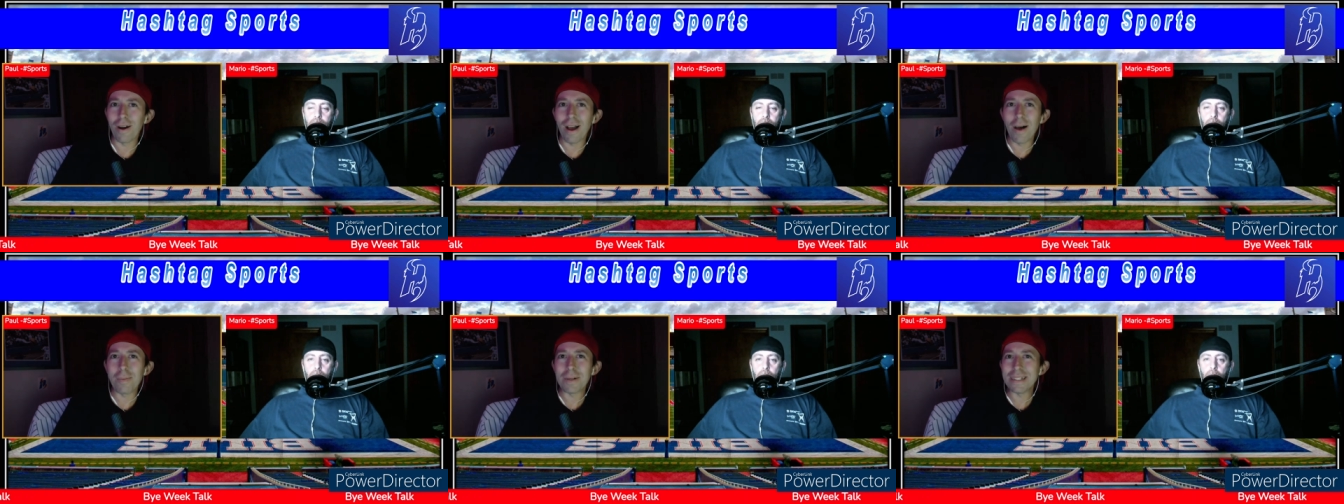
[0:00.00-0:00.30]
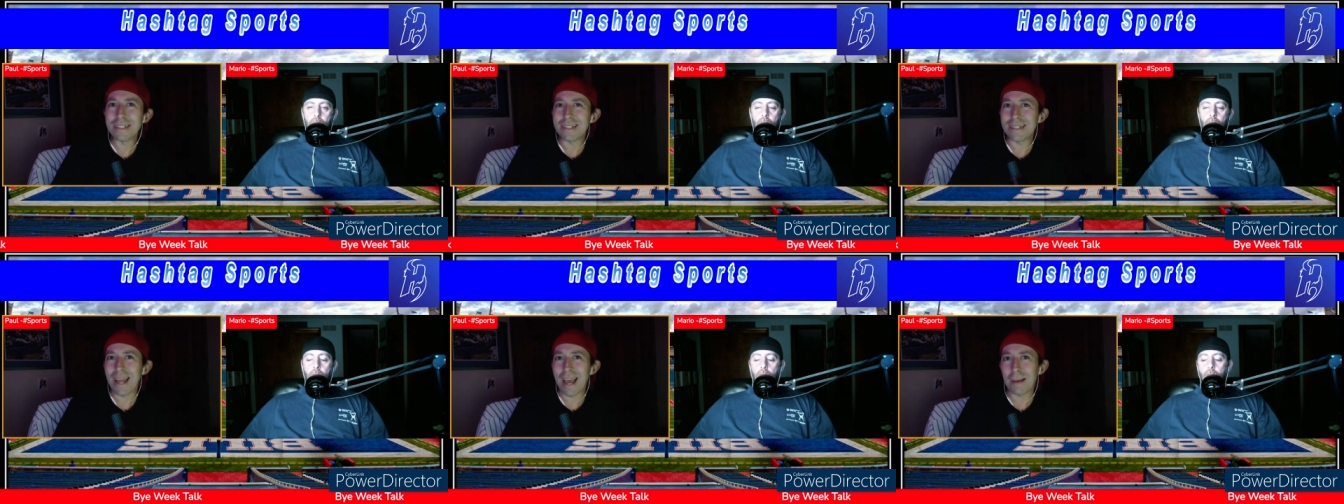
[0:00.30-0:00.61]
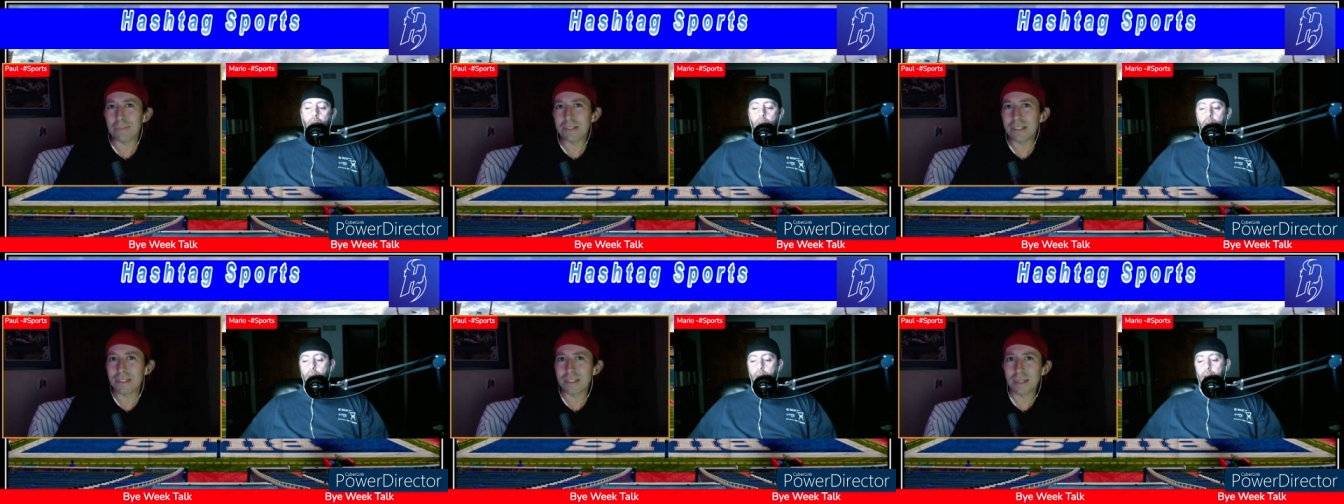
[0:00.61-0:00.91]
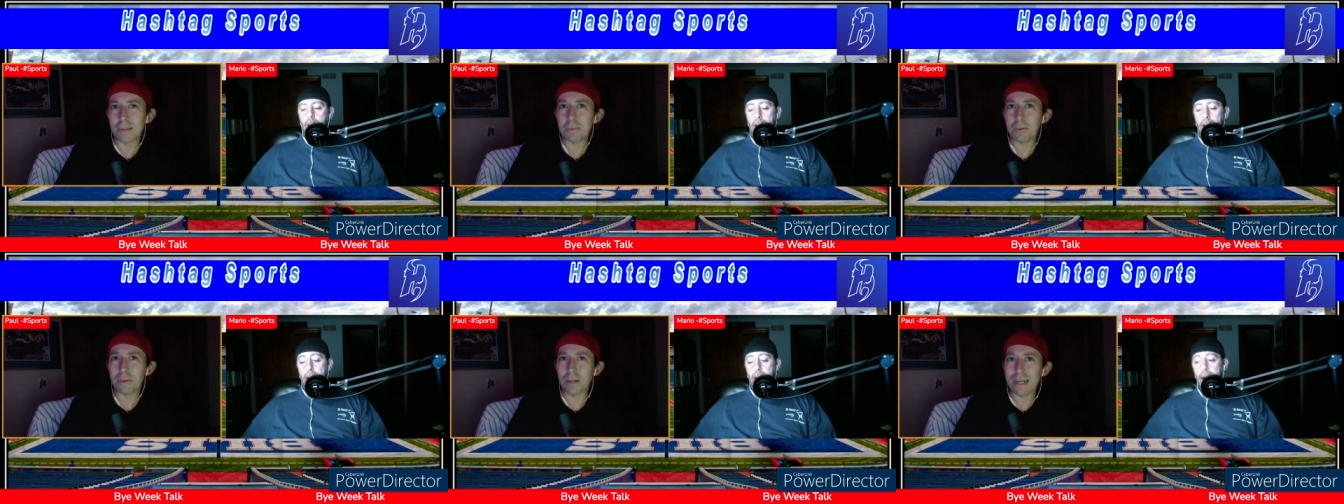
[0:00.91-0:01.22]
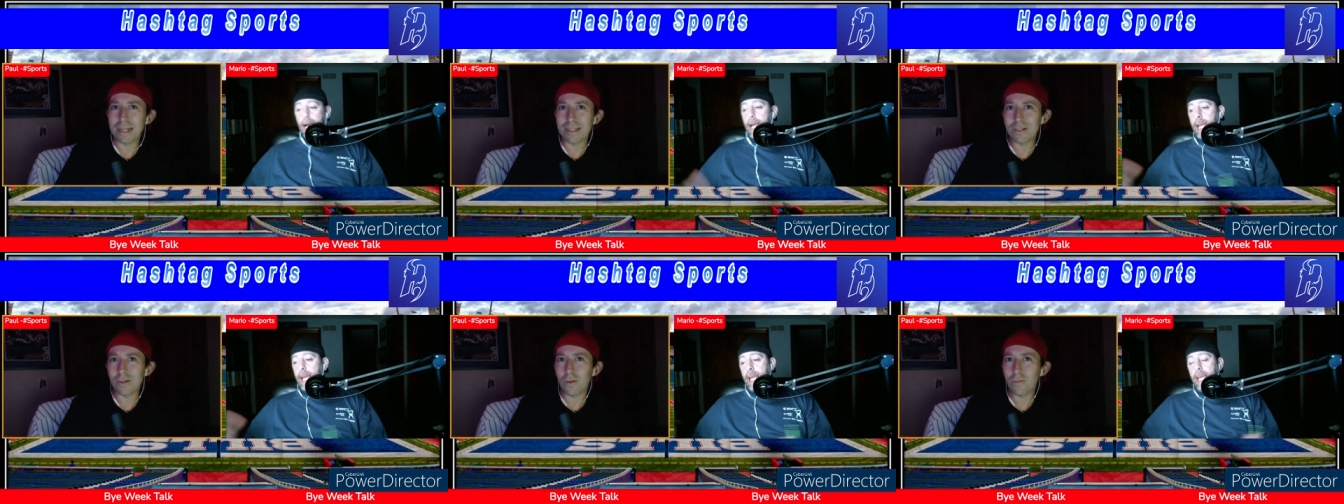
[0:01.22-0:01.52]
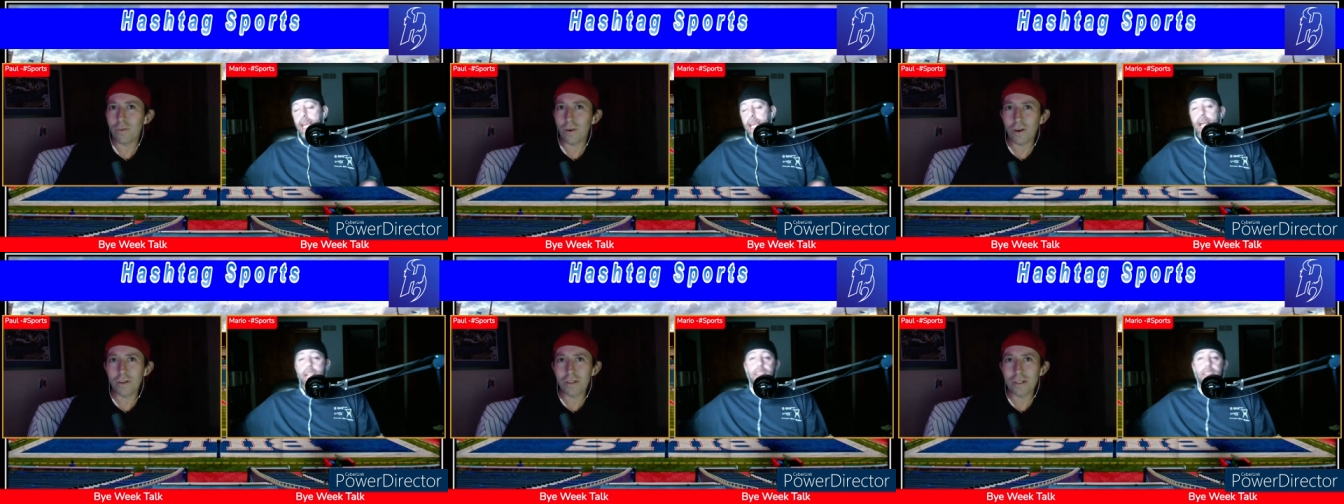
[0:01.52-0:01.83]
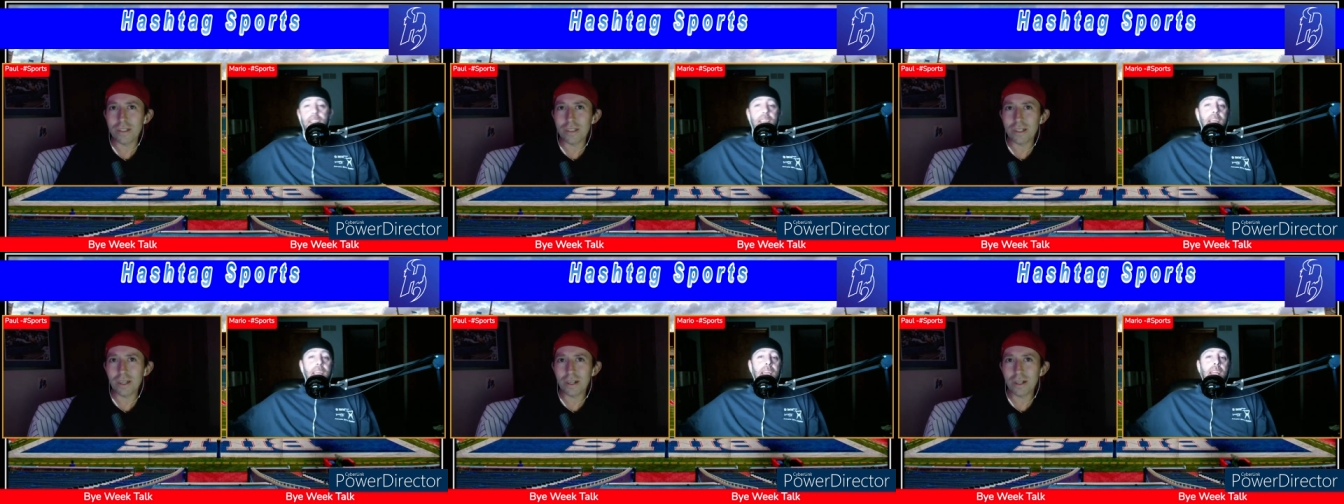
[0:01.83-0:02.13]
How many snaps has he played so far? He
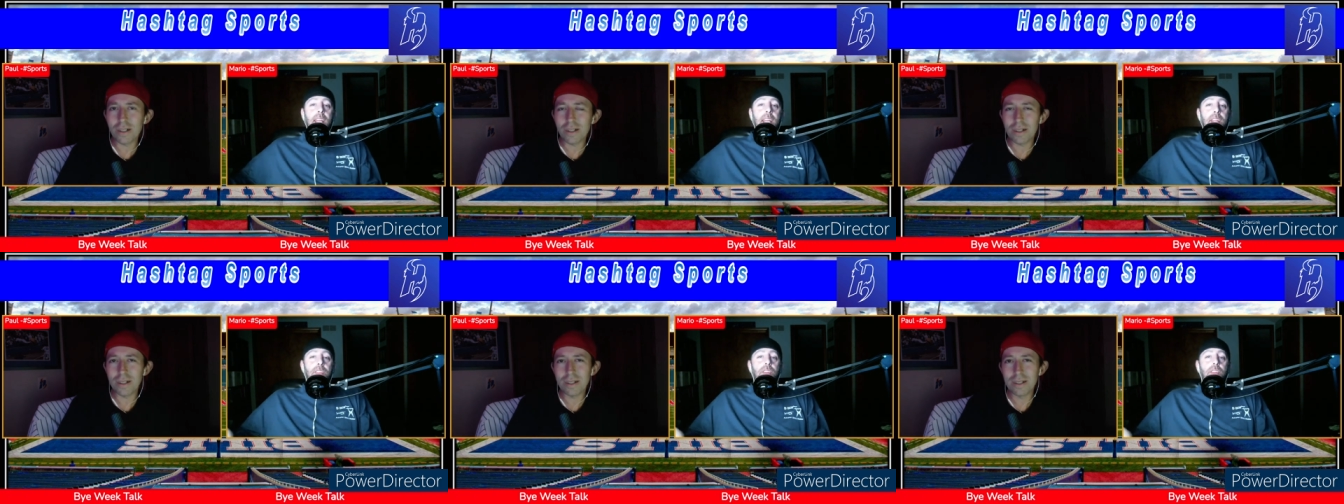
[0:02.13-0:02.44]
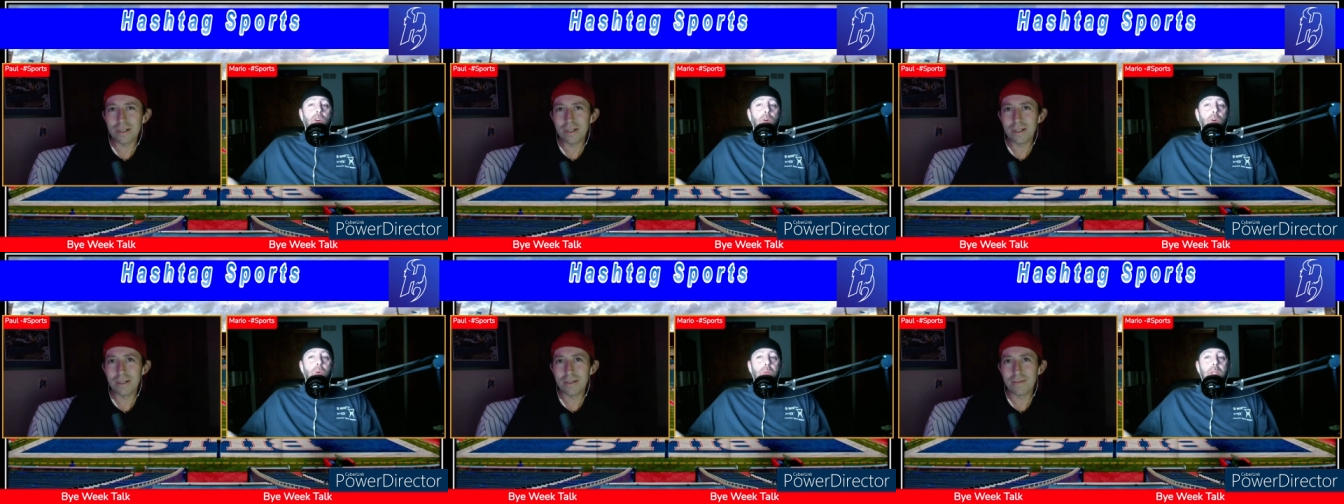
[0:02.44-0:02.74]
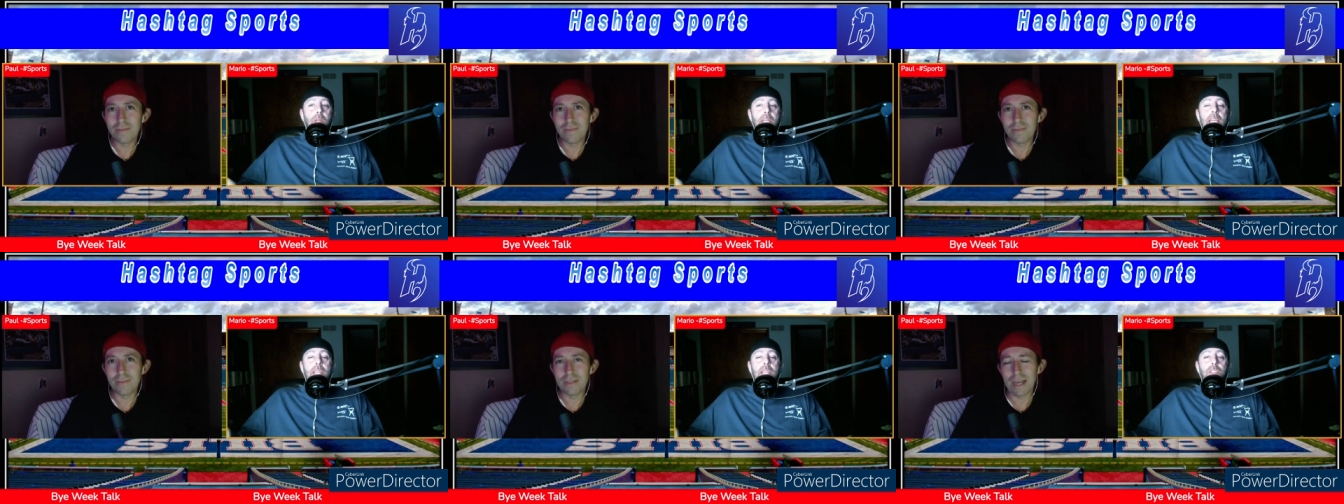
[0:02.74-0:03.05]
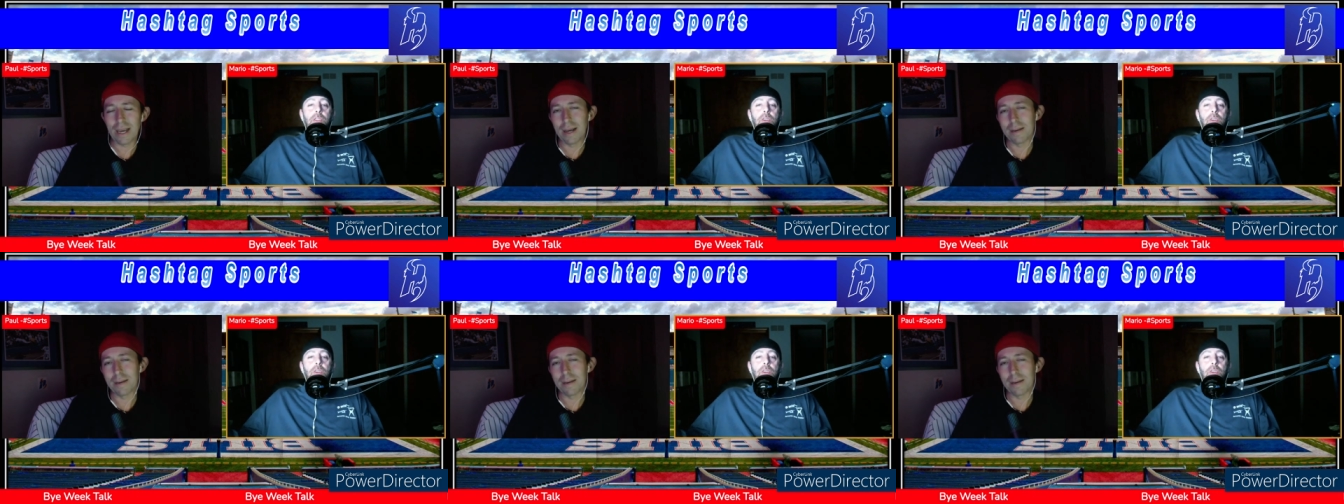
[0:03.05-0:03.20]
hasn't needed to. He's